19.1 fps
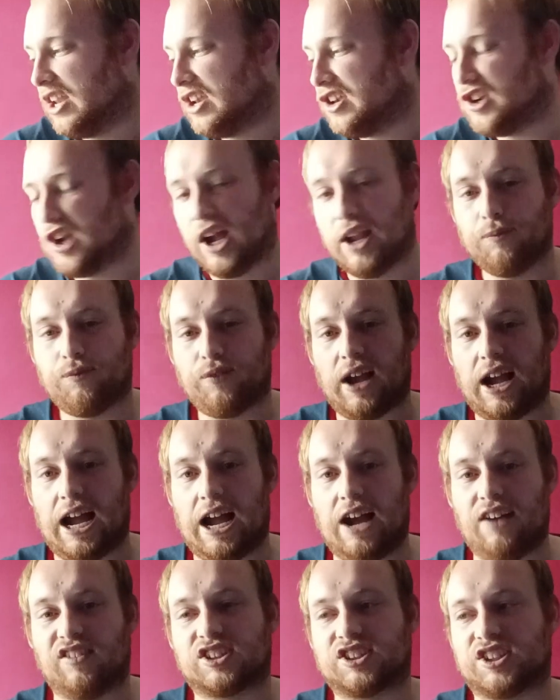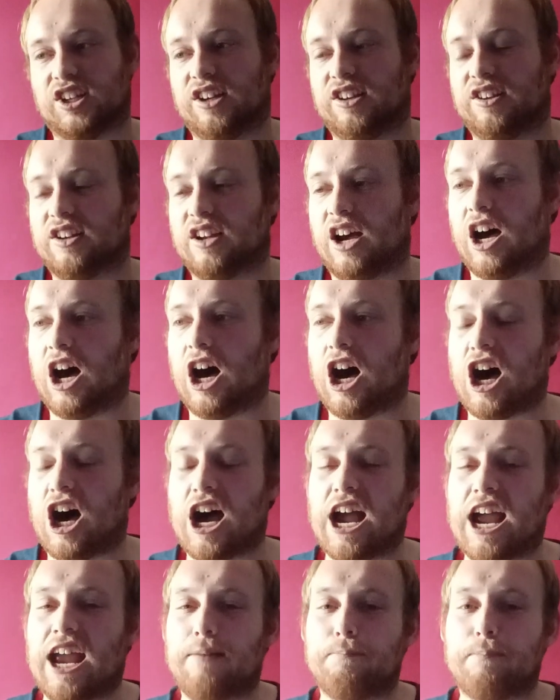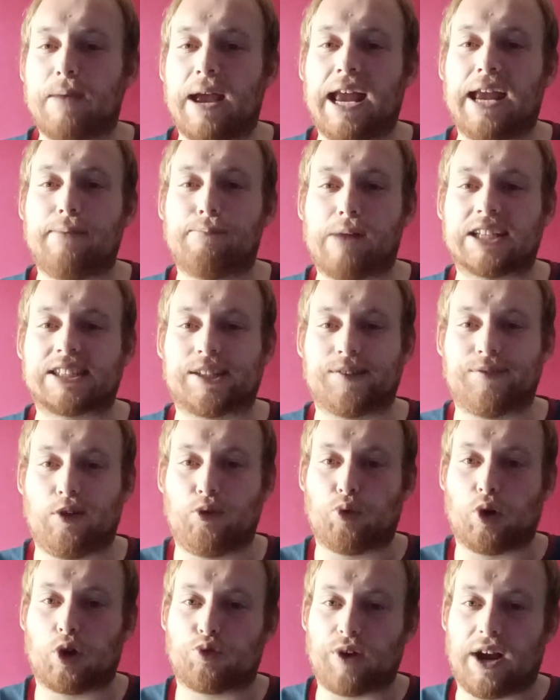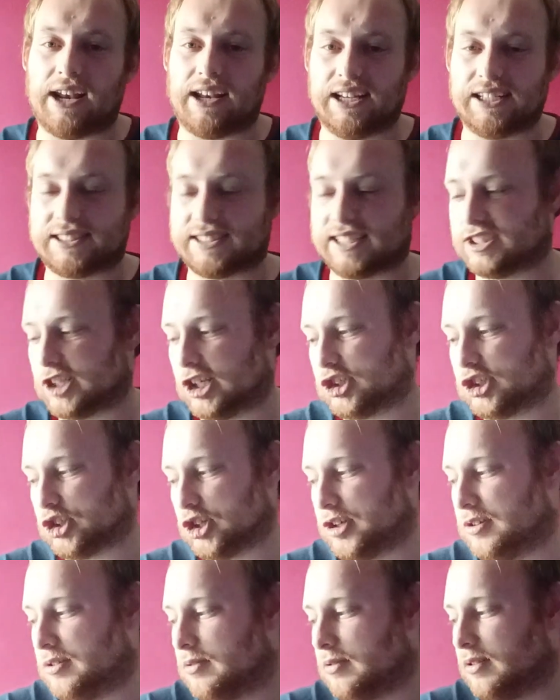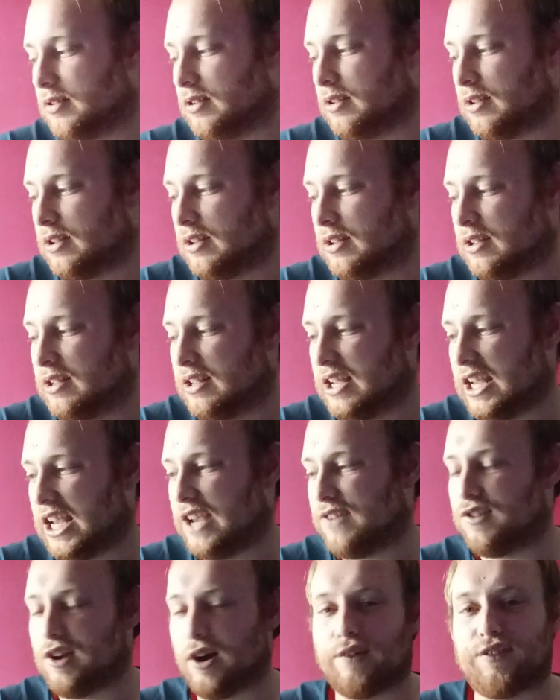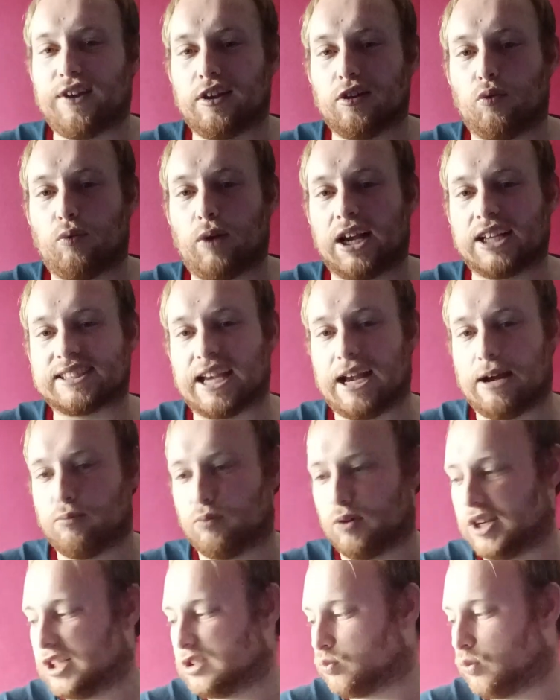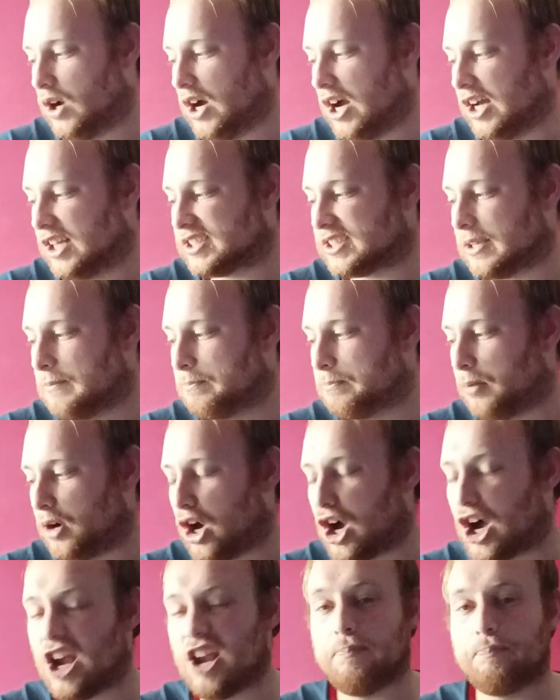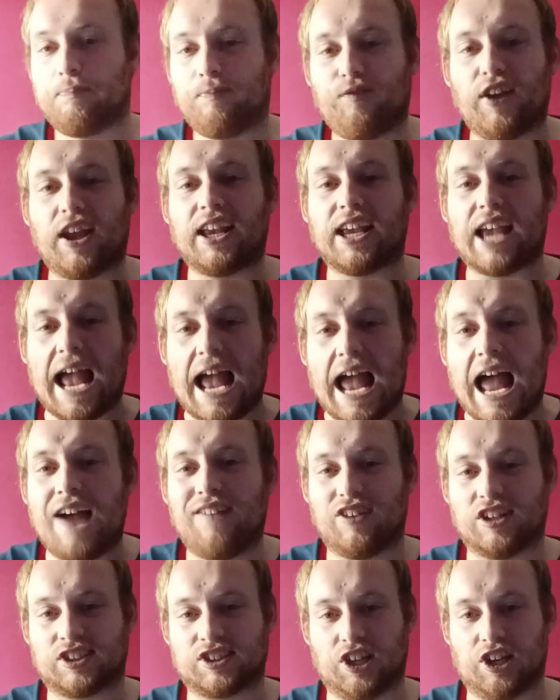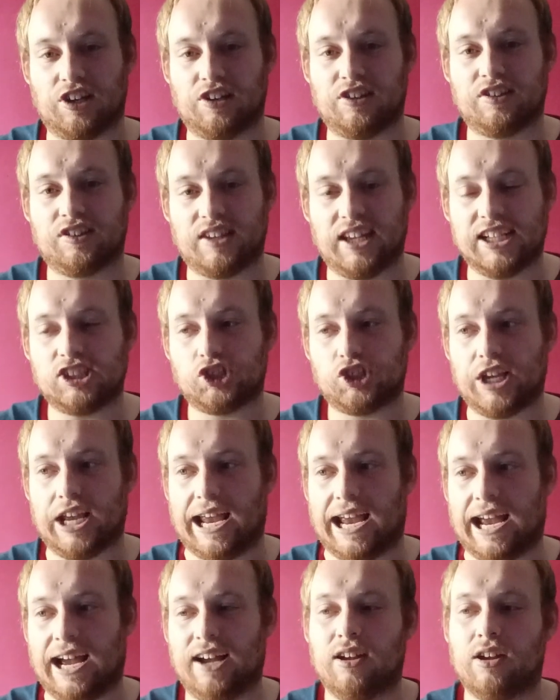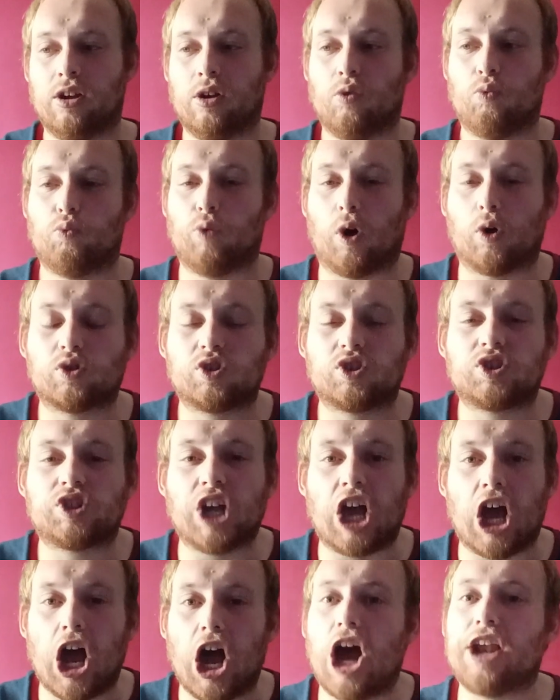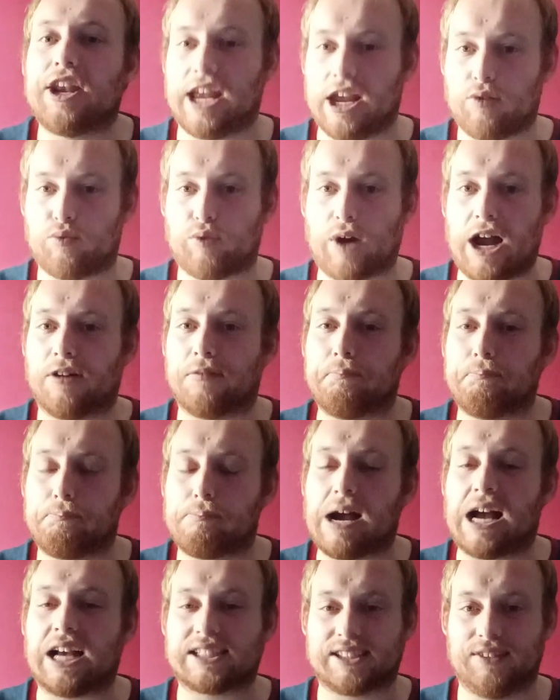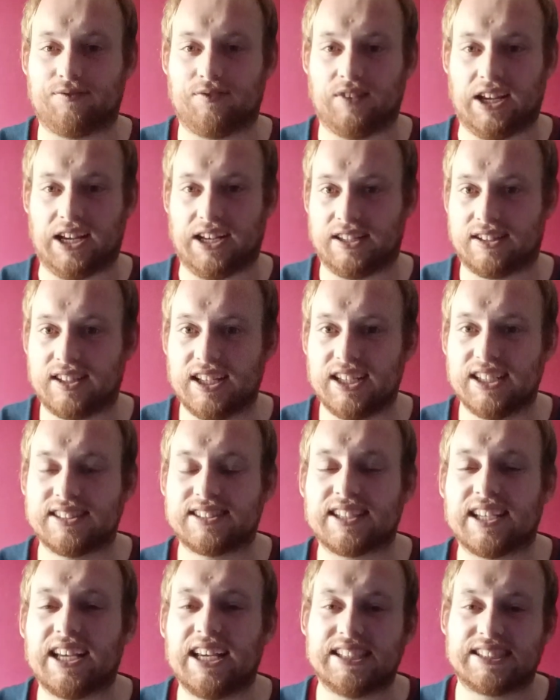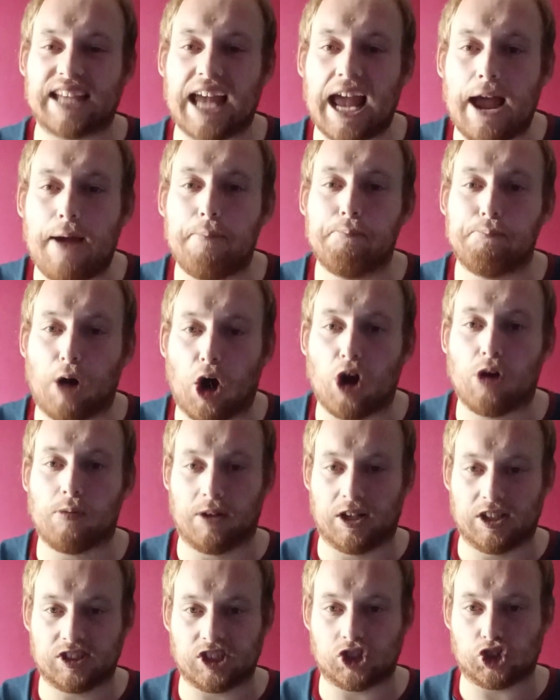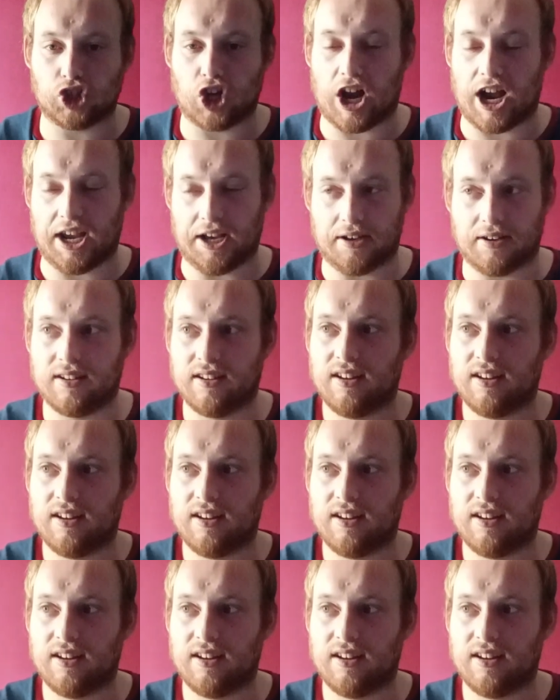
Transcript: Ninth, Everton. I may massively regret this decision, even though I think the West Ham one is worse. But I think Everton this year will turn it around massively. This is their moment to shine.